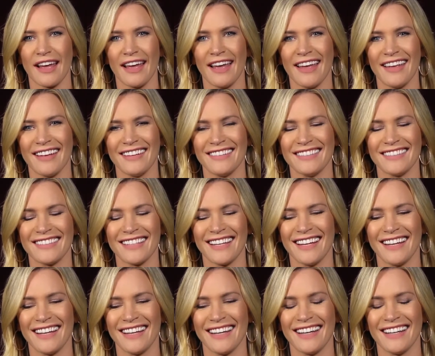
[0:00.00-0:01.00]
And
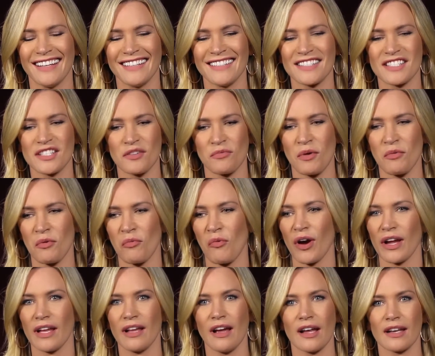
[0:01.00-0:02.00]
so we were
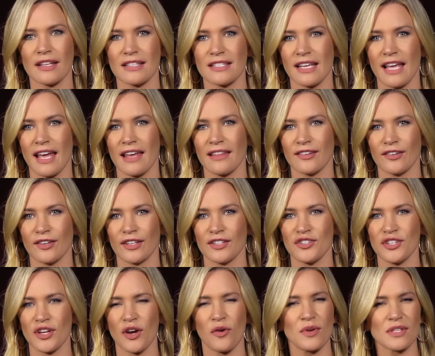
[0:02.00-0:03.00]
working on it together, and
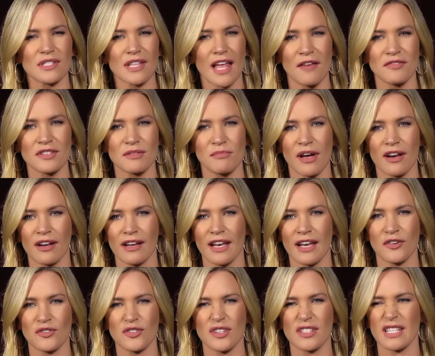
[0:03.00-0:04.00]
she always laughs about it
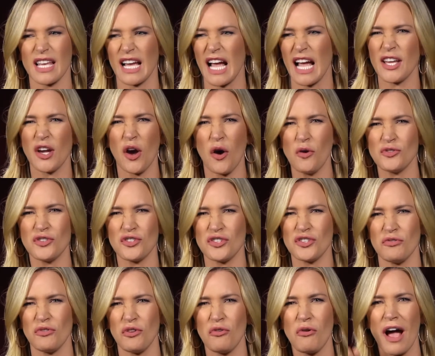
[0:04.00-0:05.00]
now. She's like, I coached
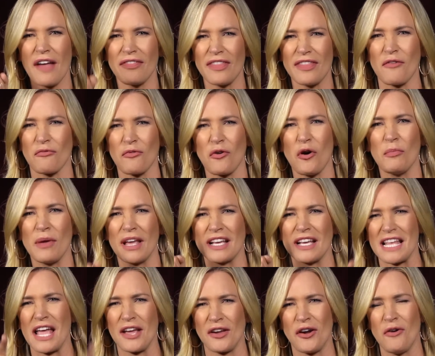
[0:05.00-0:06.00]
you. You got that role
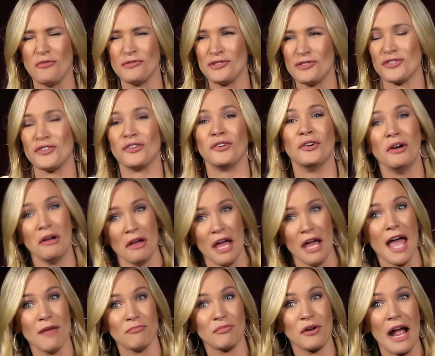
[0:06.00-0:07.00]
because I coached you.
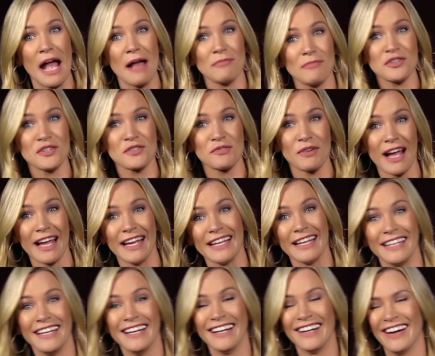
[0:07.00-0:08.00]
And perhaps she's
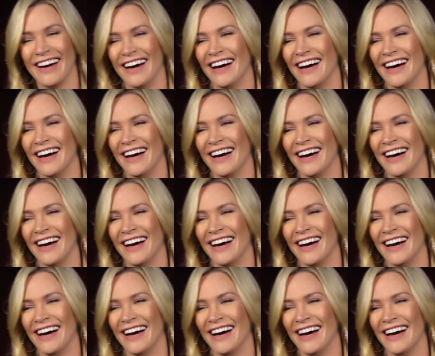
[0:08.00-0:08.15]
right.